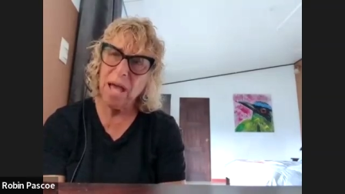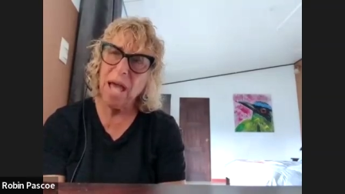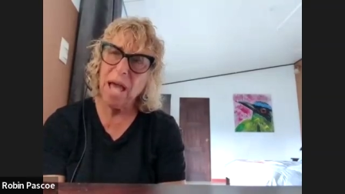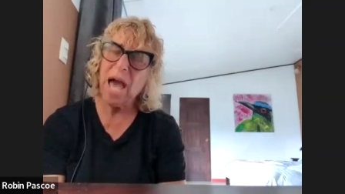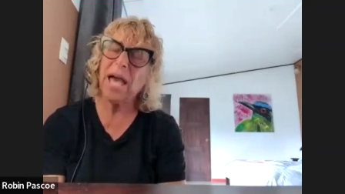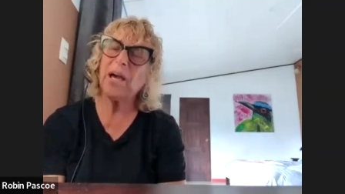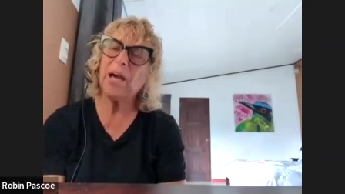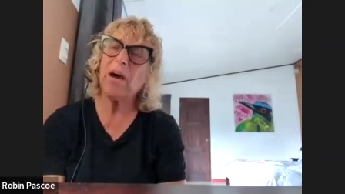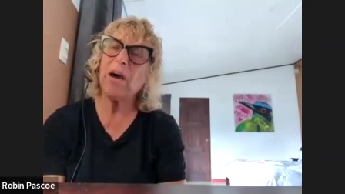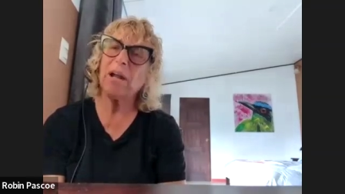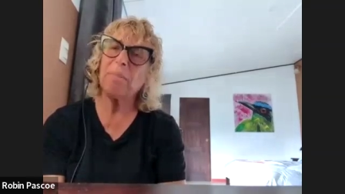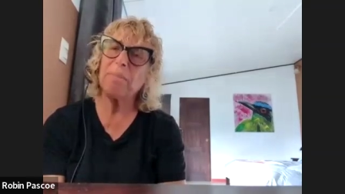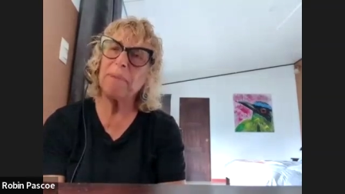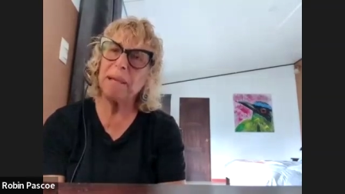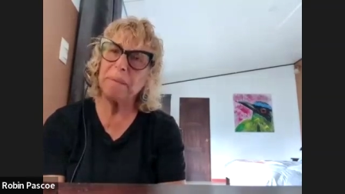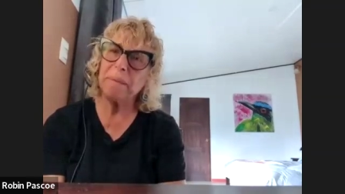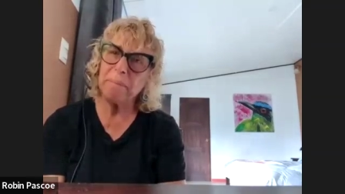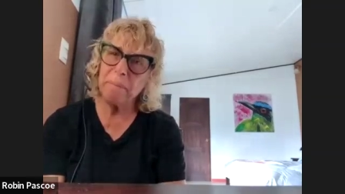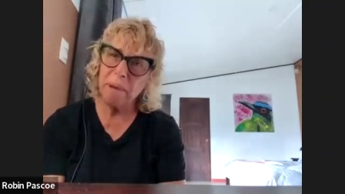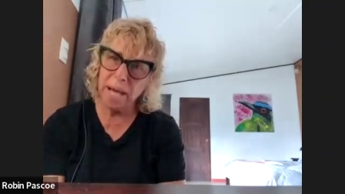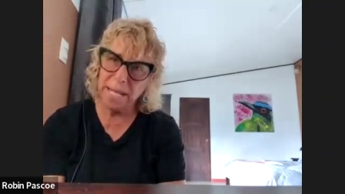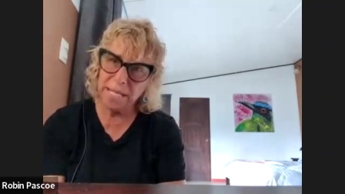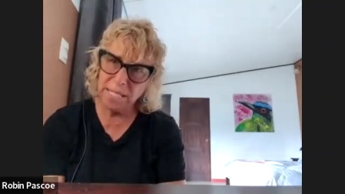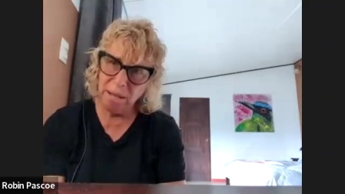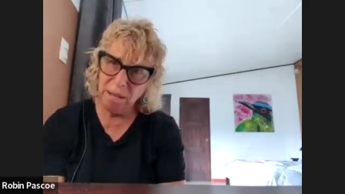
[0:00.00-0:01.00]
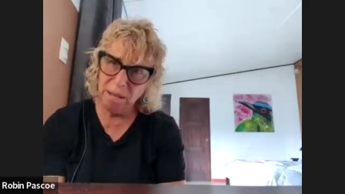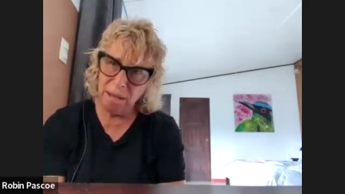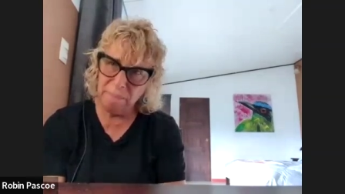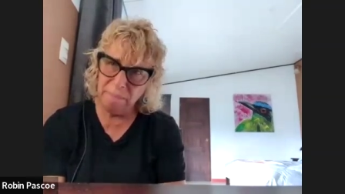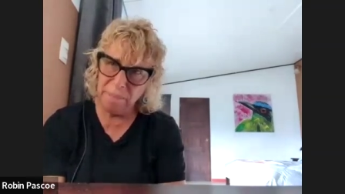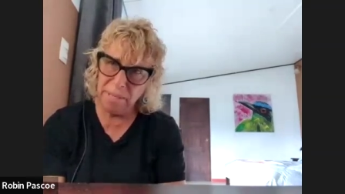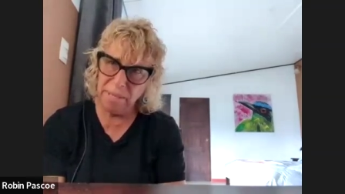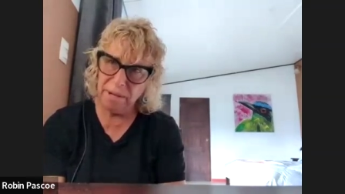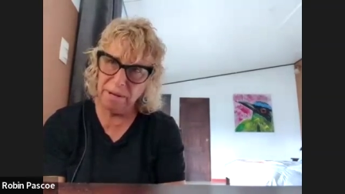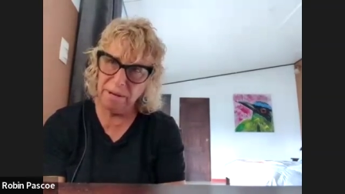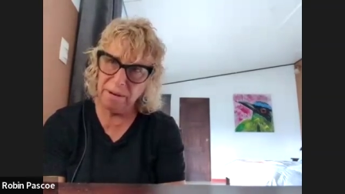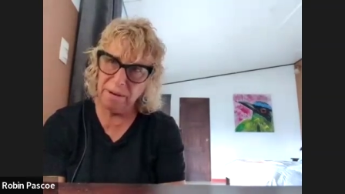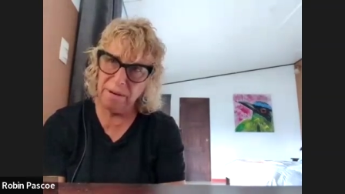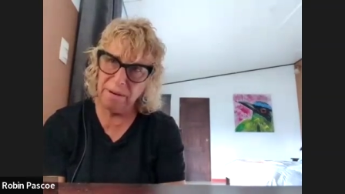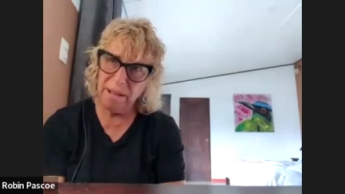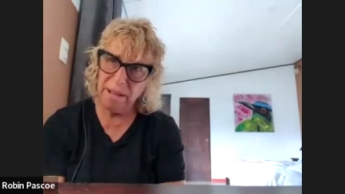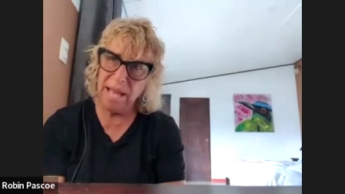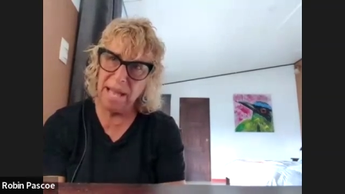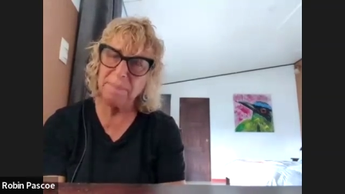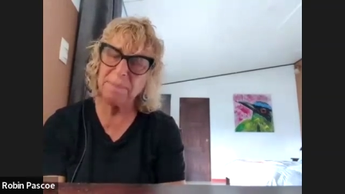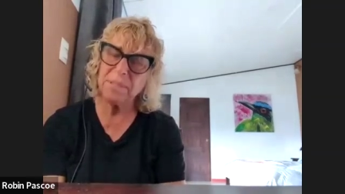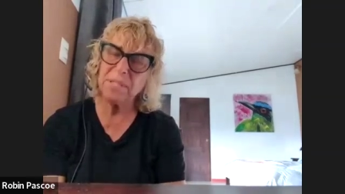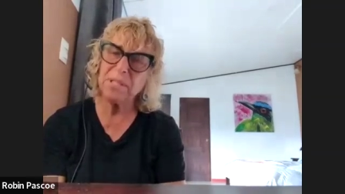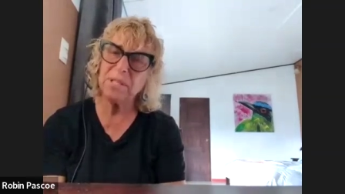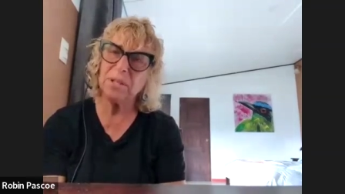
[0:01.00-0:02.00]
I got to make my time here
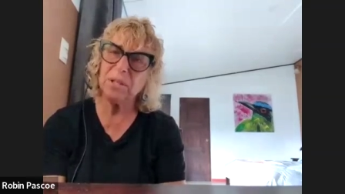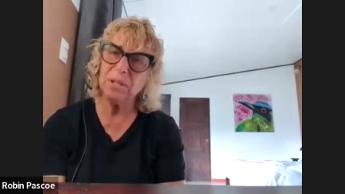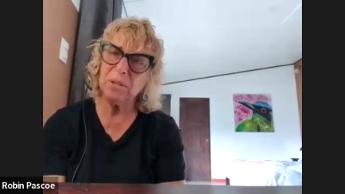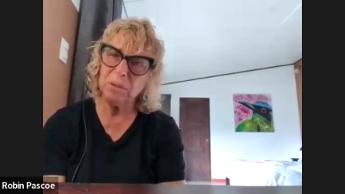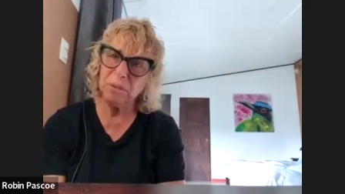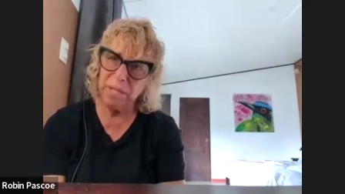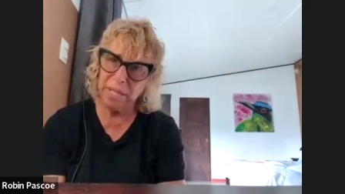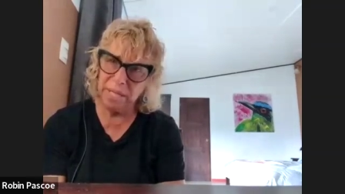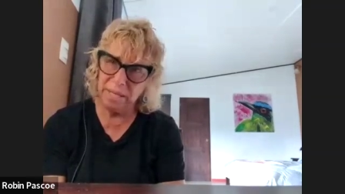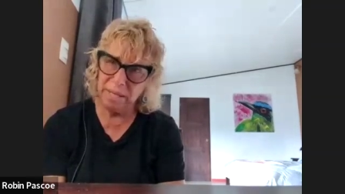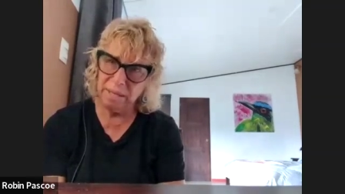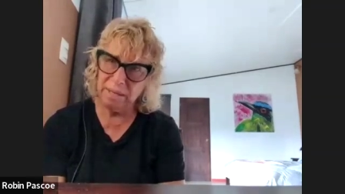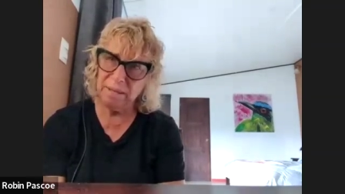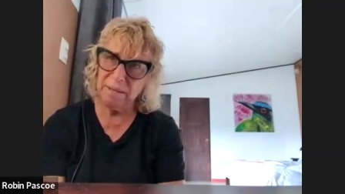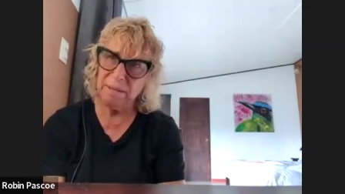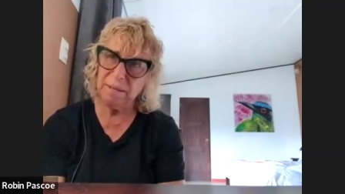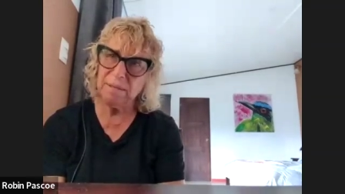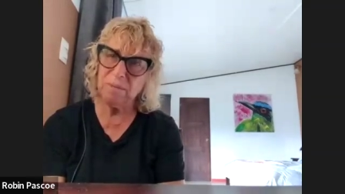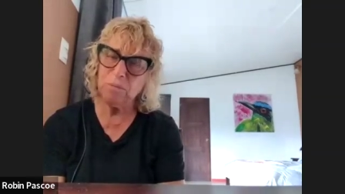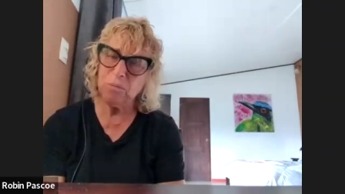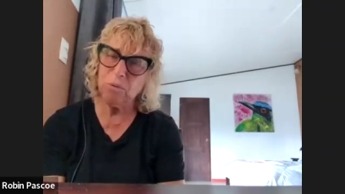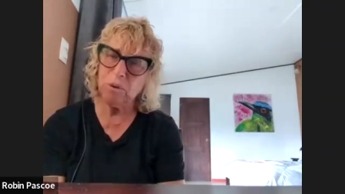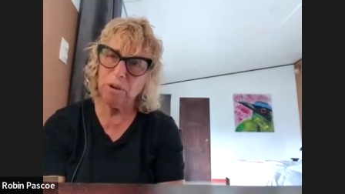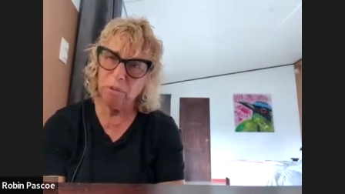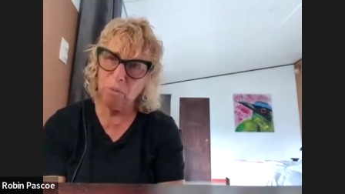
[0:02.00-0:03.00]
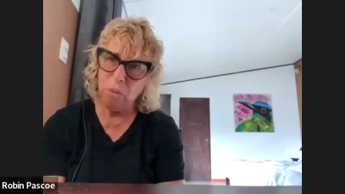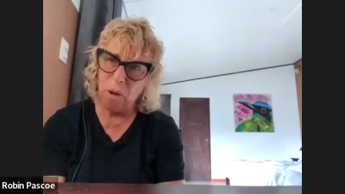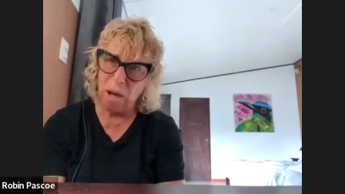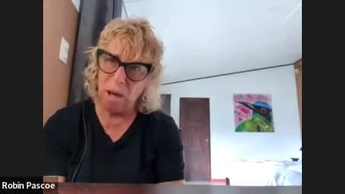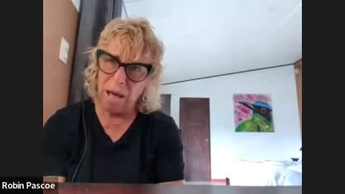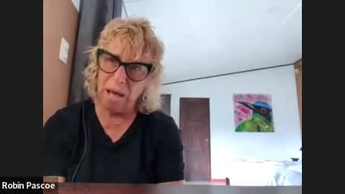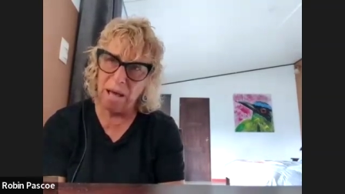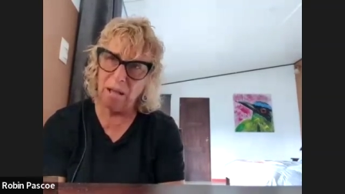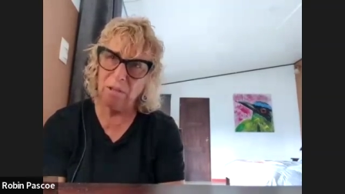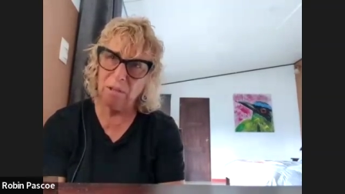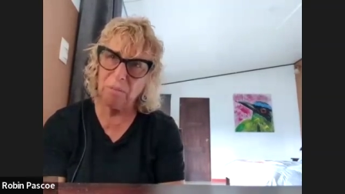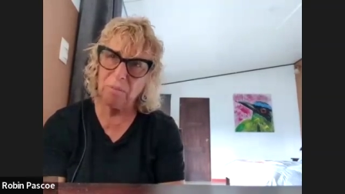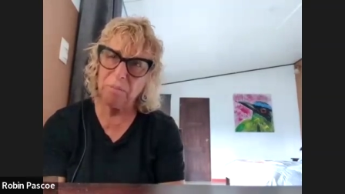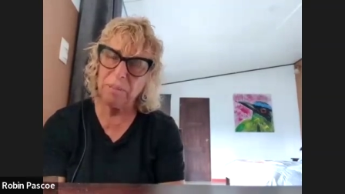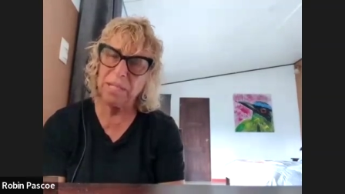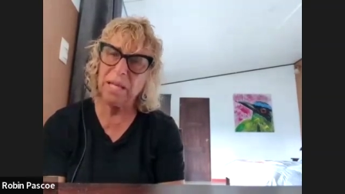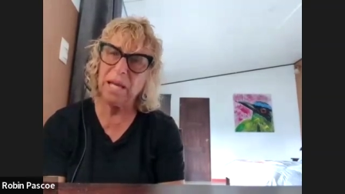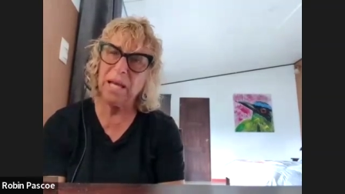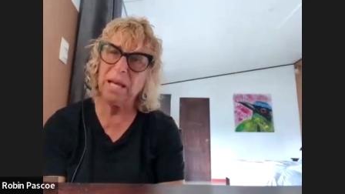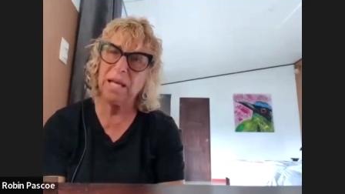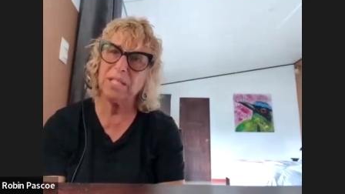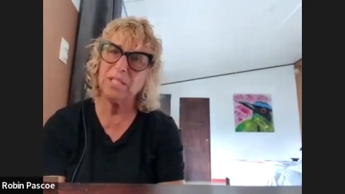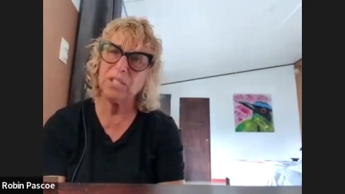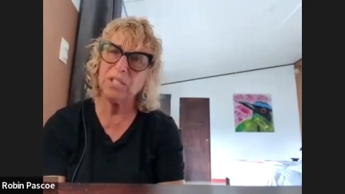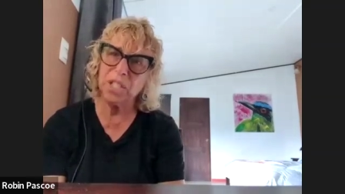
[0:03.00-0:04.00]
absolutely worthwhile
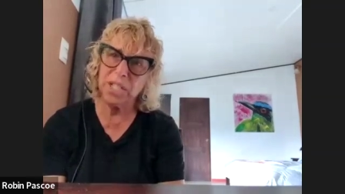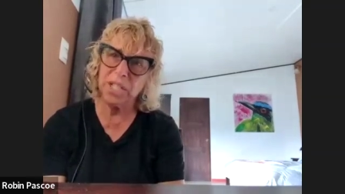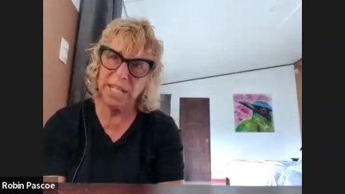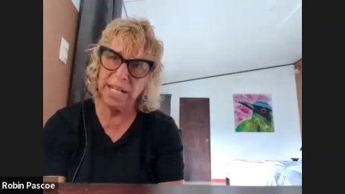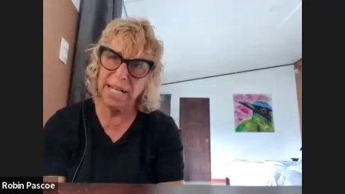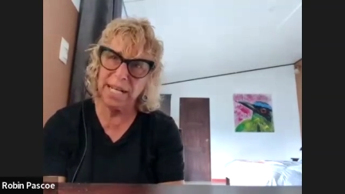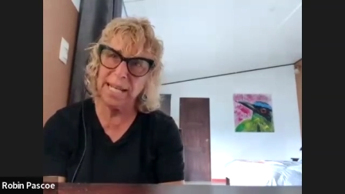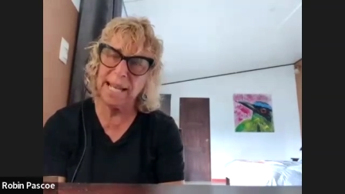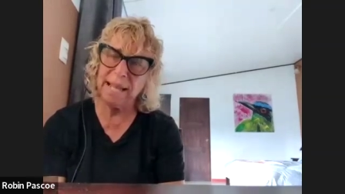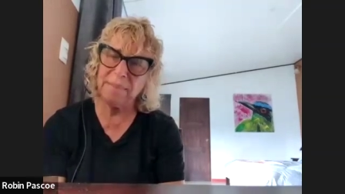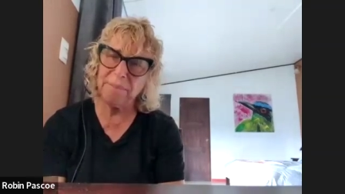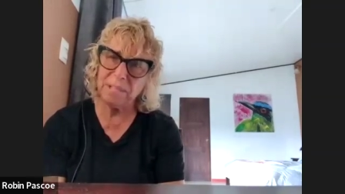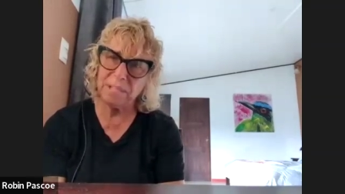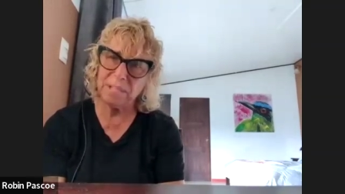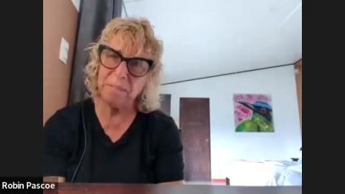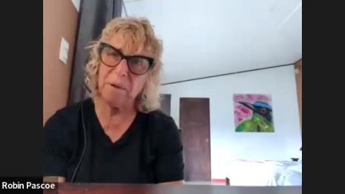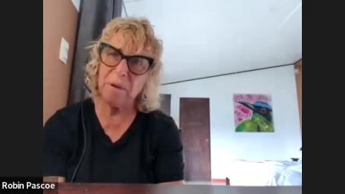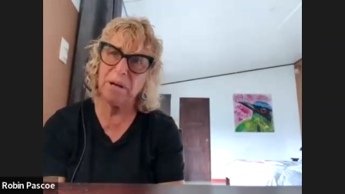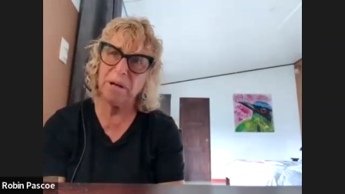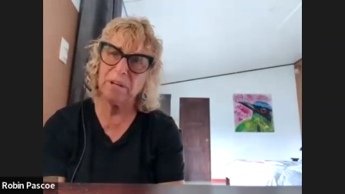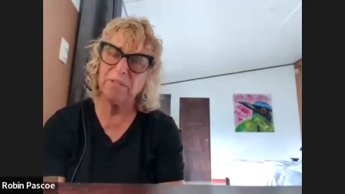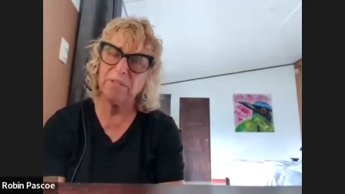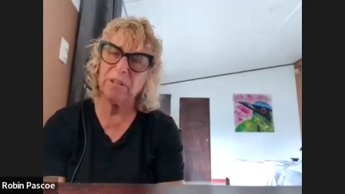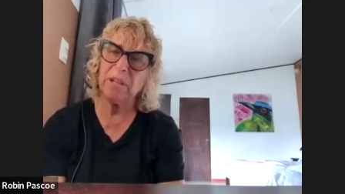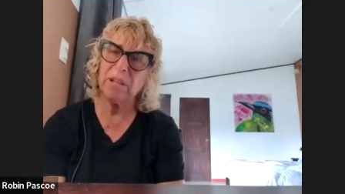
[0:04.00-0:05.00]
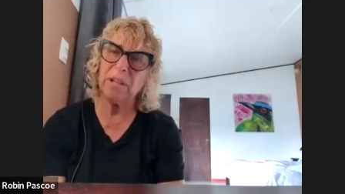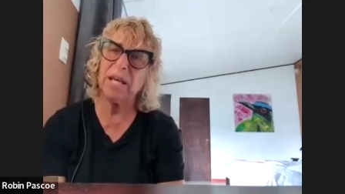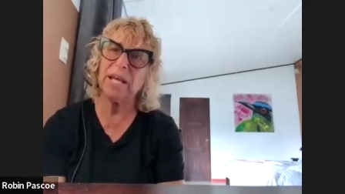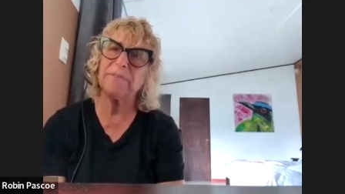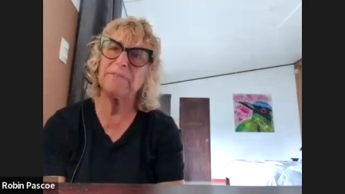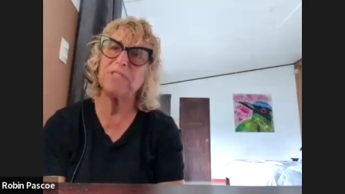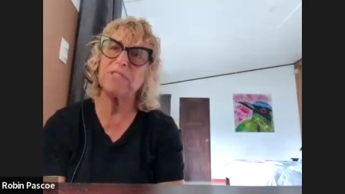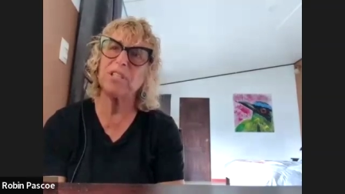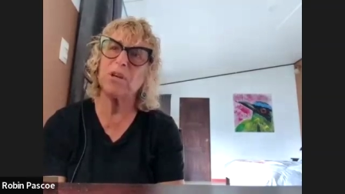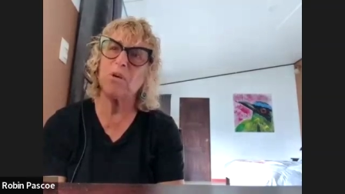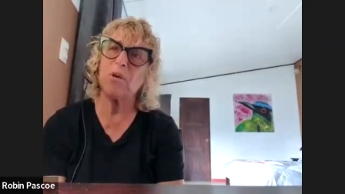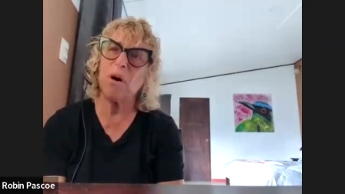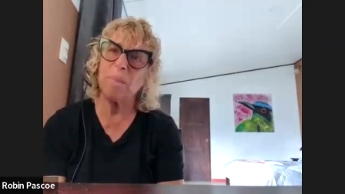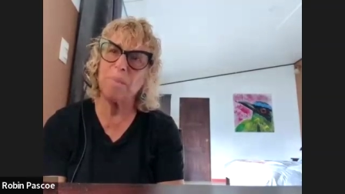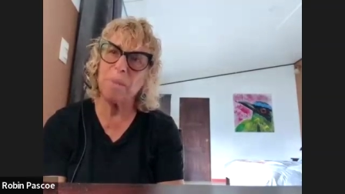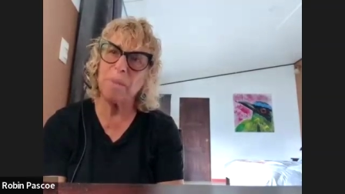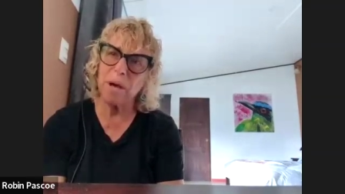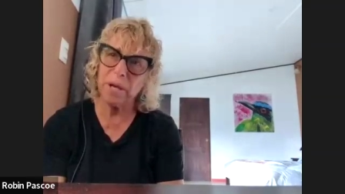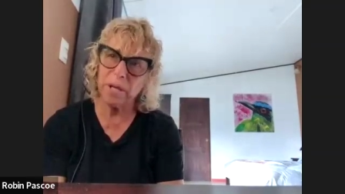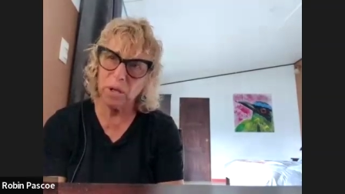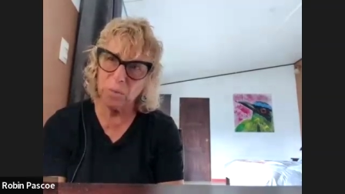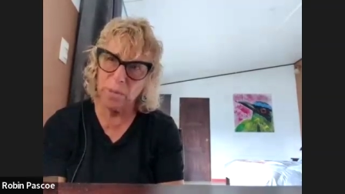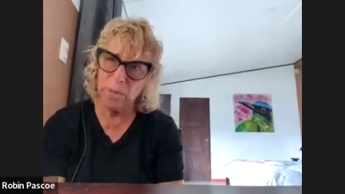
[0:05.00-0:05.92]
because she didn't get this part of her life. So I'm not going to